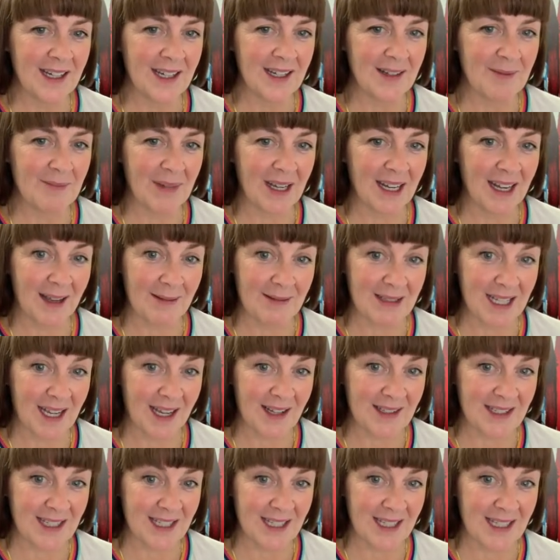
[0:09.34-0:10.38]
My lab is
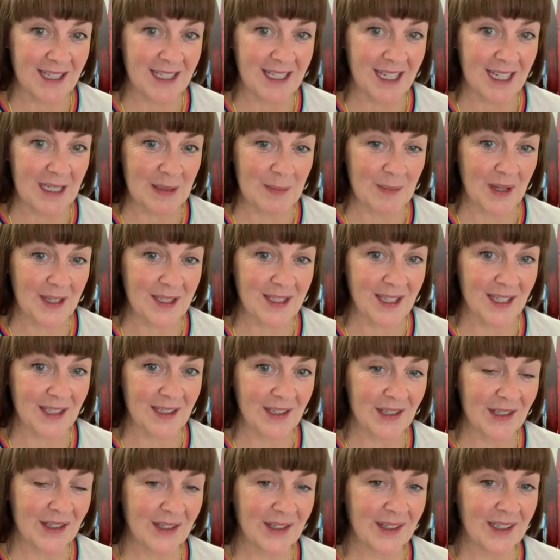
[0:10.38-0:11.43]
housed at the CS Mott
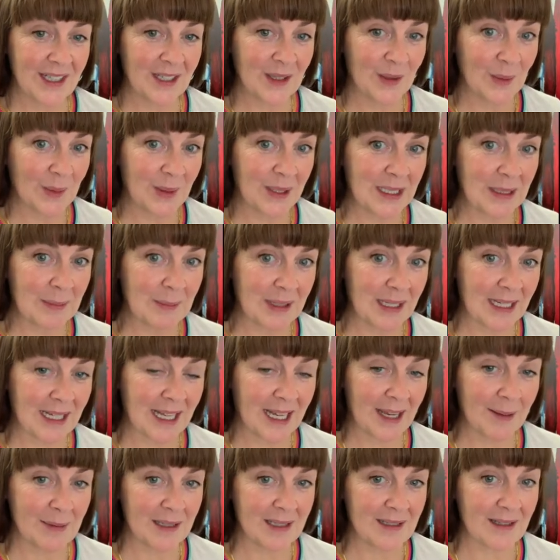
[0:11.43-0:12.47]
Centre, and the work in my
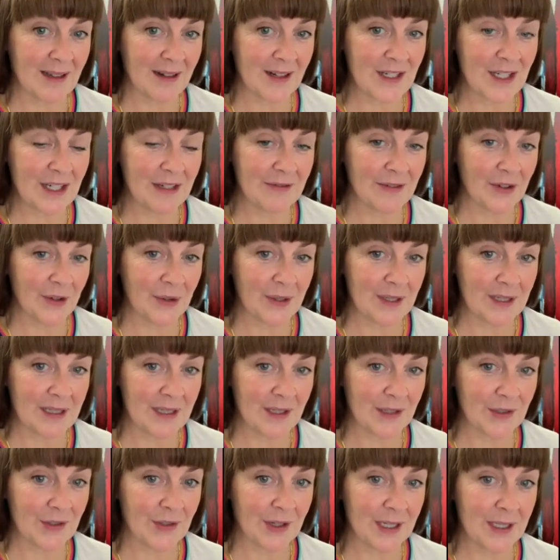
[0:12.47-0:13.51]
lab is largely focused
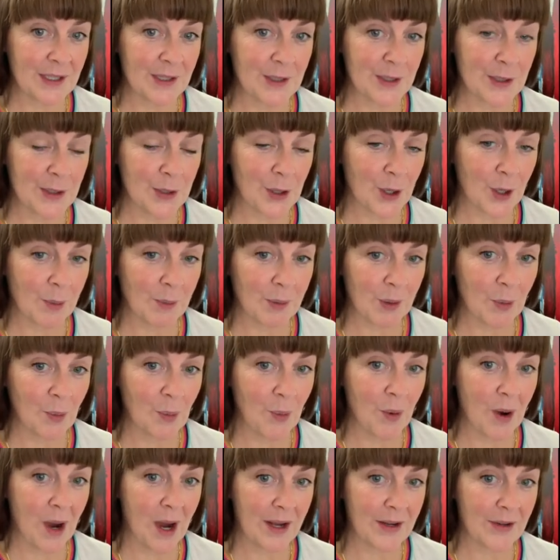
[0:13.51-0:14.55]
on trying to determine
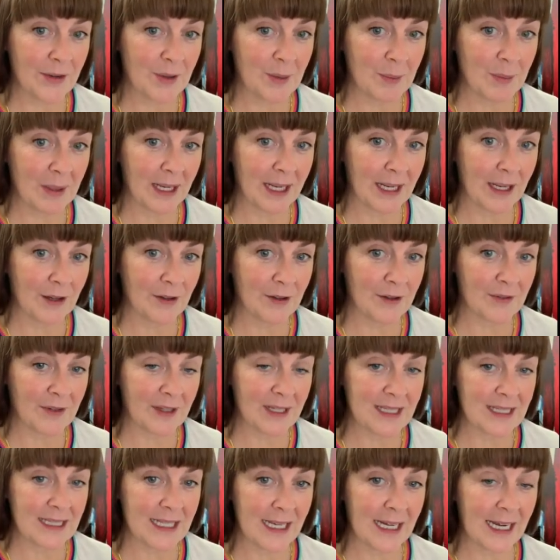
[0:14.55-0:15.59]
what are the molecular
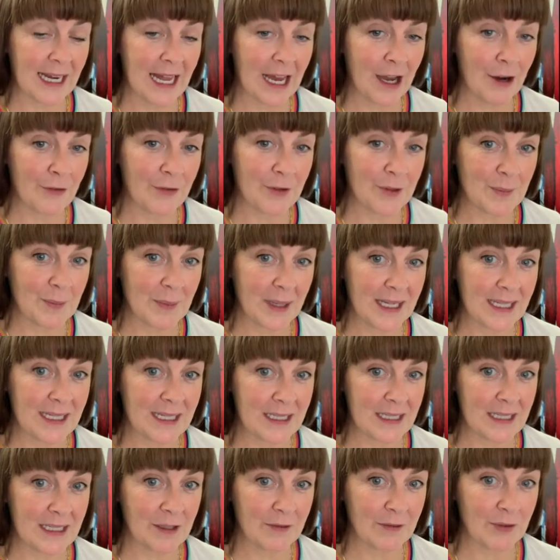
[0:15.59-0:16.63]
events that allow for the
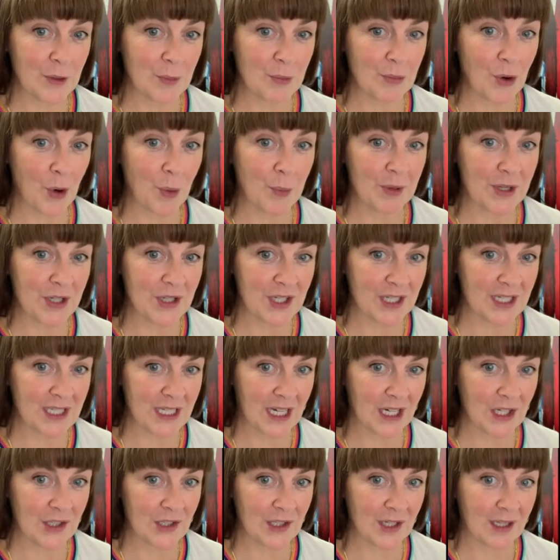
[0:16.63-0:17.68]
maintenance of an appropriate
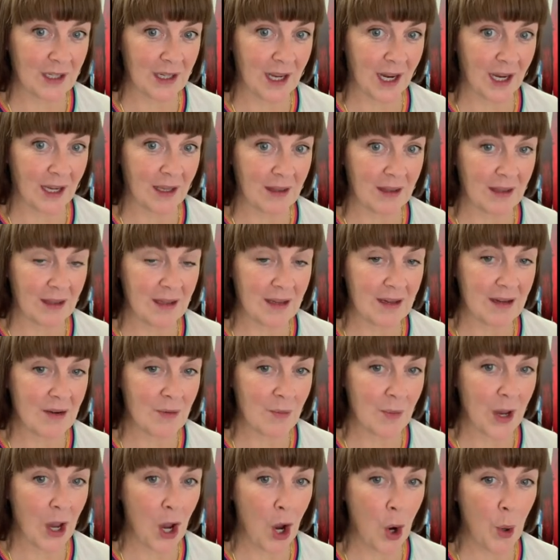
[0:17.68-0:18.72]
gestational length.
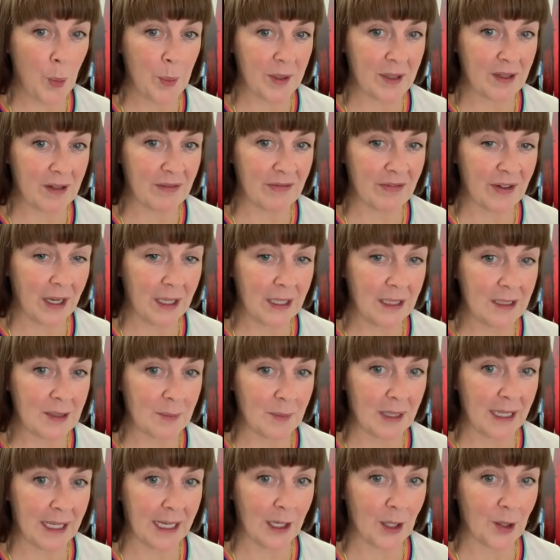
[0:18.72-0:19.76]
We hope in defining the
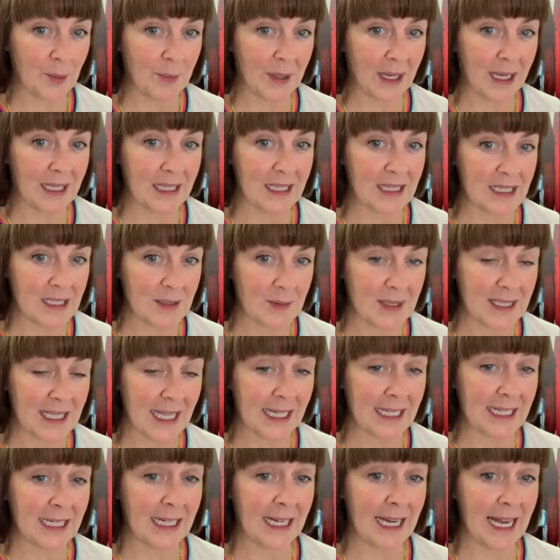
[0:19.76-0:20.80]
molecular mechanisms that
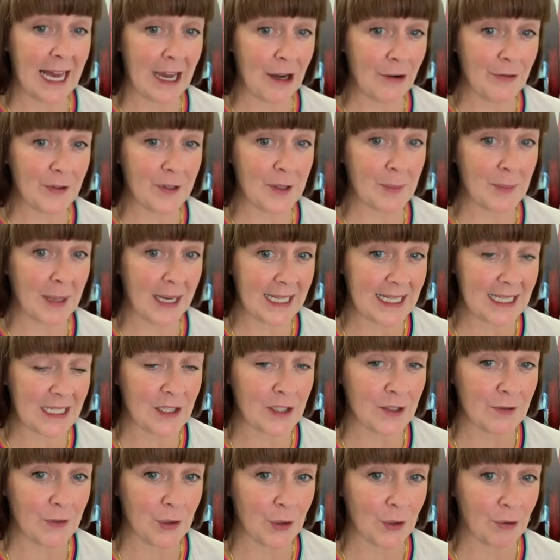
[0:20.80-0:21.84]
allow for the
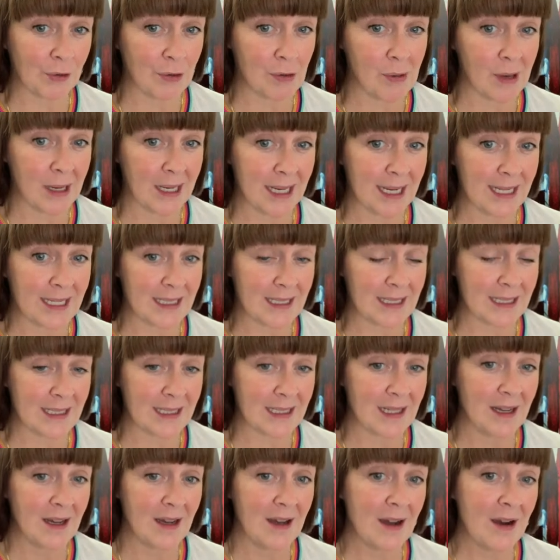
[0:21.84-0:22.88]
maintenance of uterine quiescence
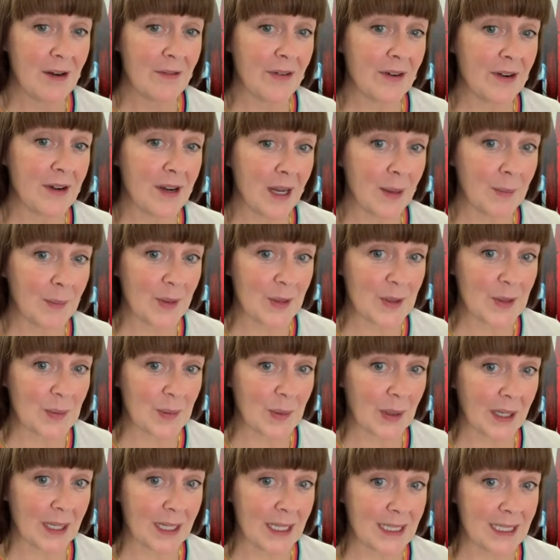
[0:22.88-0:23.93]
for 9 months of
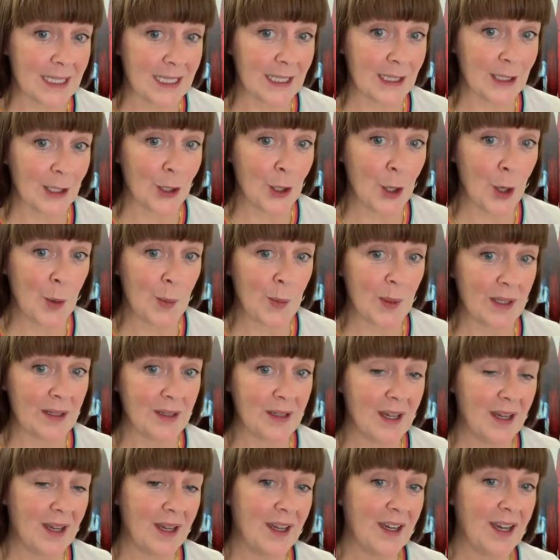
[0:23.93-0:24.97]
pregnancy in the human,
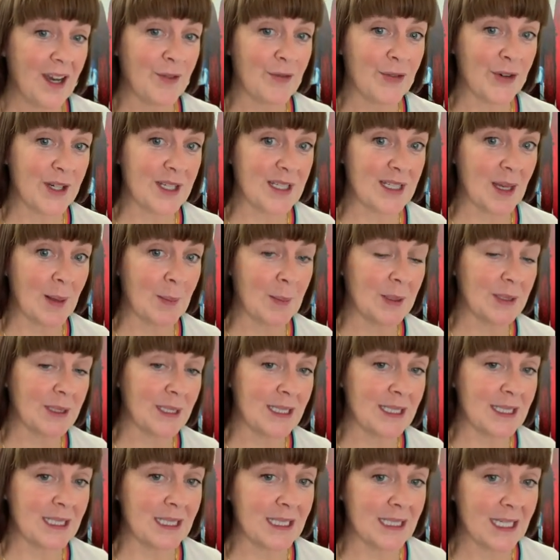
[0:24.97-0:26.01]
and for example
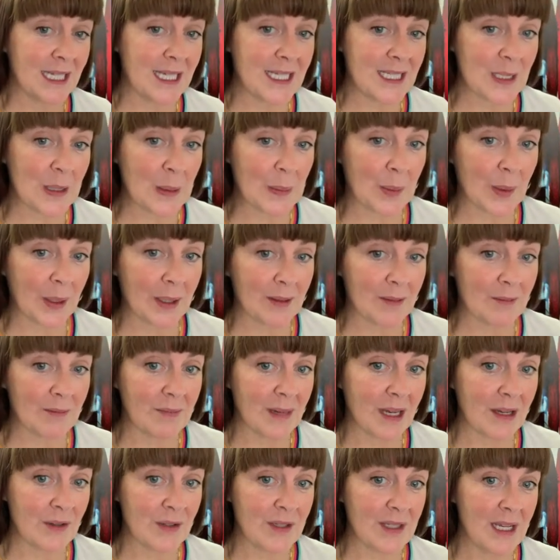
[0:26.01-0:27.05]
19 days in the pregnant
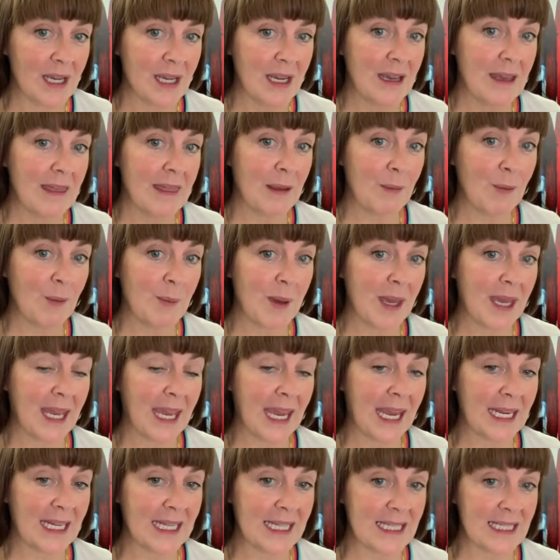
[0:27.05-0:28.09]
mouse, that we may
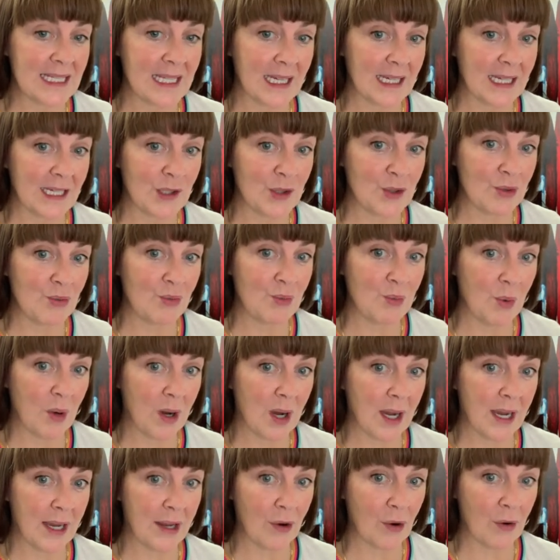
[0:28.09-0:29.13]
gain insight into
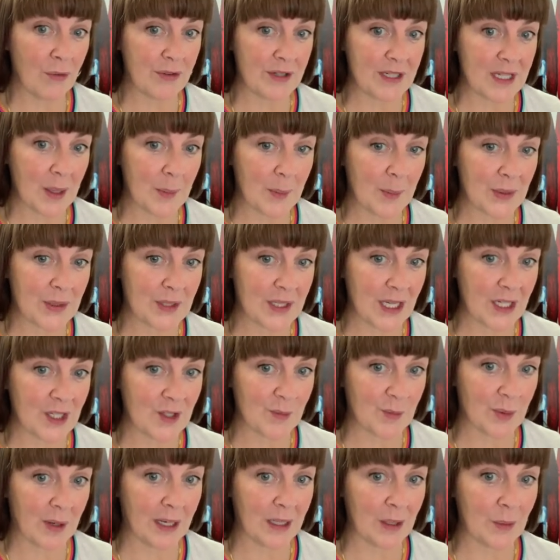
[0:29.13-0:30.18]
why over 10% of
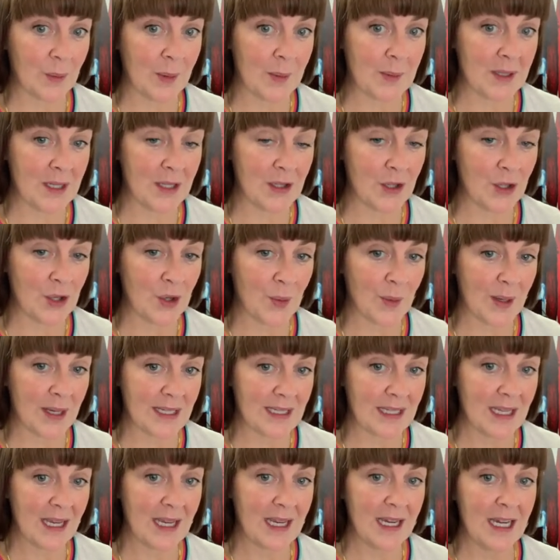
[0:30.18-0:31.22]
pregnant women in the
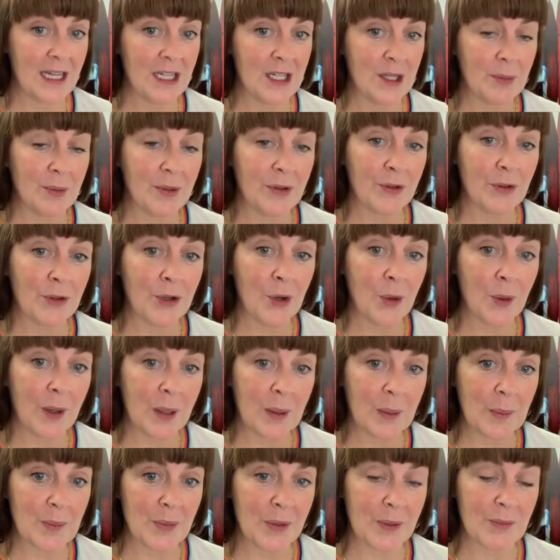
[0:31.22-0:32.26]
US end up undergoing
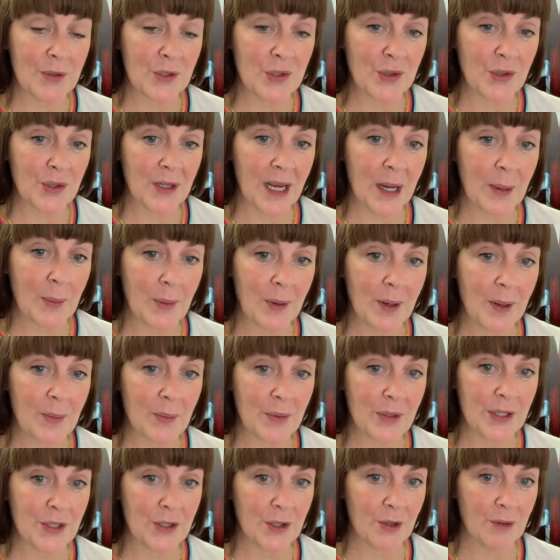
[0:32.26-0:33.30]
premature labour and
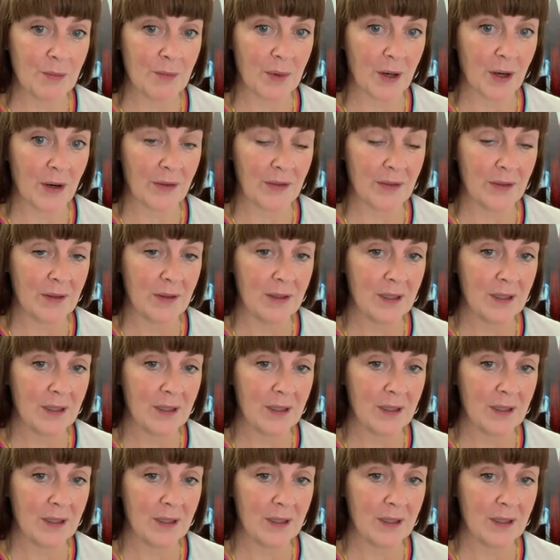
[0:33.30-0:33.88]
preterm birth.